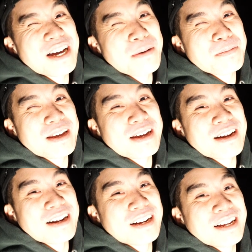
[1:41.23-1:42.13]
up
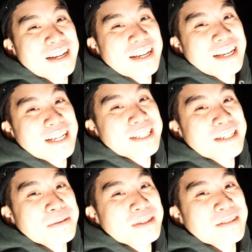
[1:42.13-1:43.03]
there in
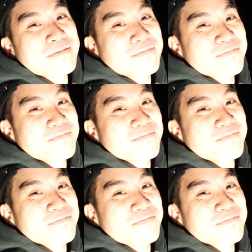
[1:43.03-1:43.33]
terms of